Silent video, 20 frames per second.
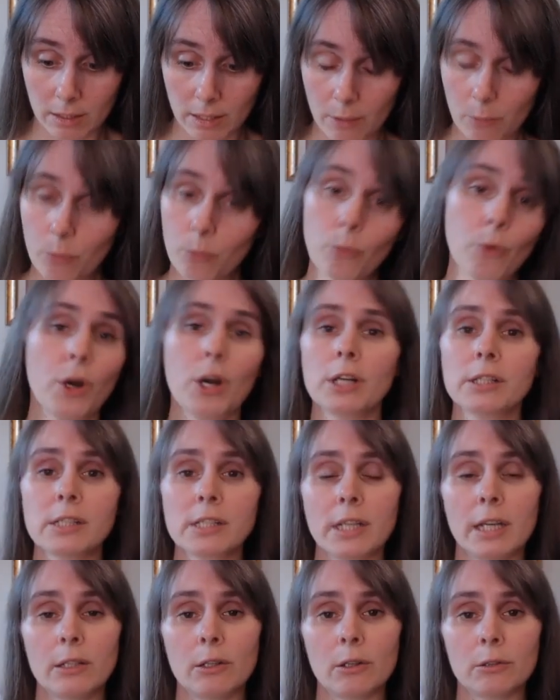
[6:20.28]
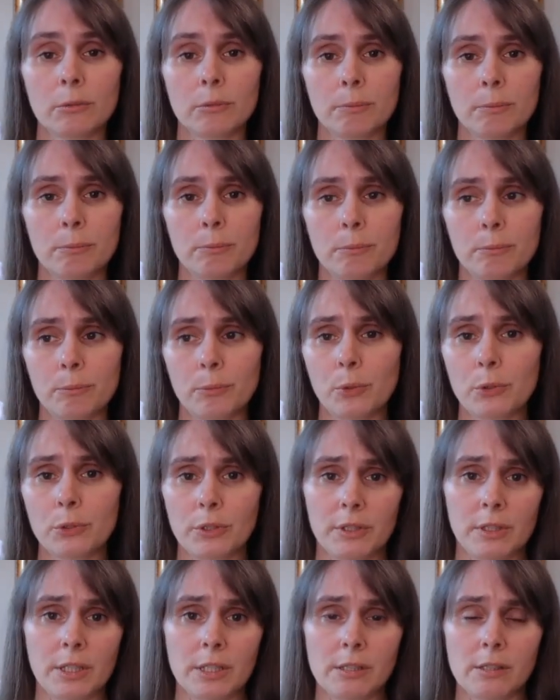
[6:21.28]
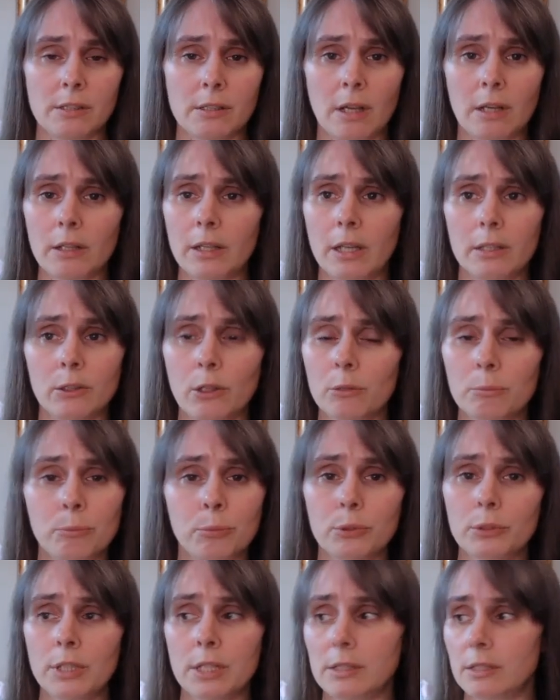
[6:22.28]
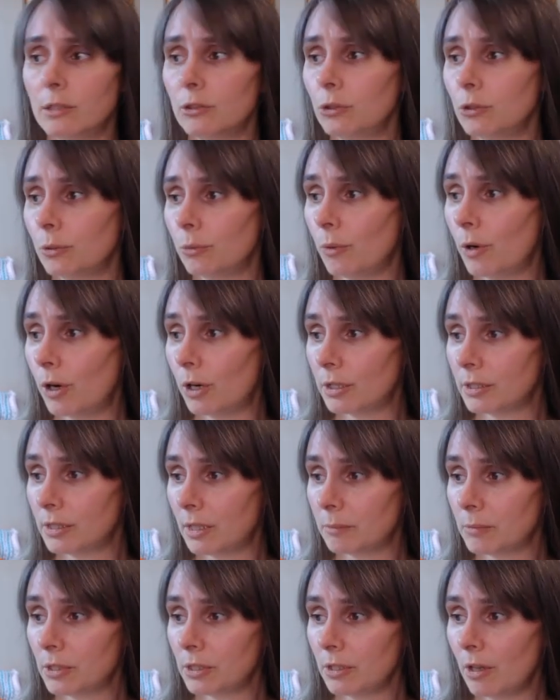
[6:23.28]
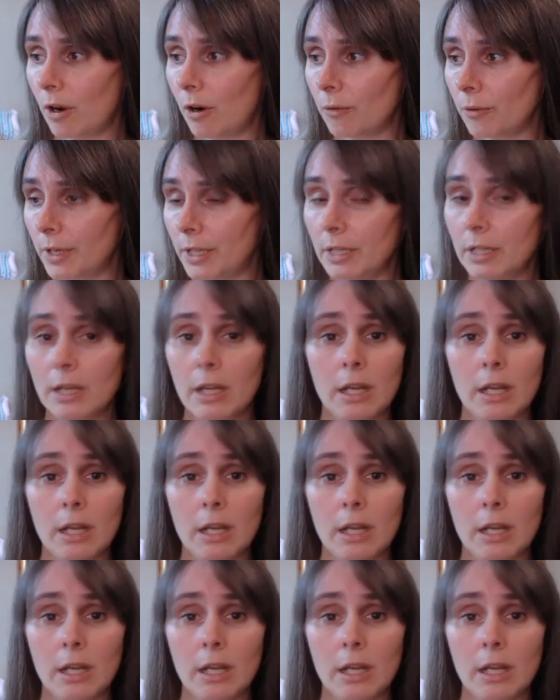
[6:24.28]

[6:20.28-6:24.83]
Words cannot put this, I cannot put this into words, I'm sorry.